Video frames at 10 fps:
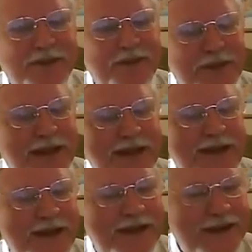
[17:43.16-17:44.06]
you
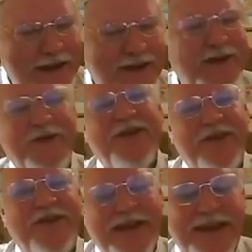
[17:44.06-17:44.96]
this
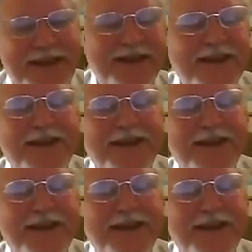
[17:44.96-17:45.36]
is it,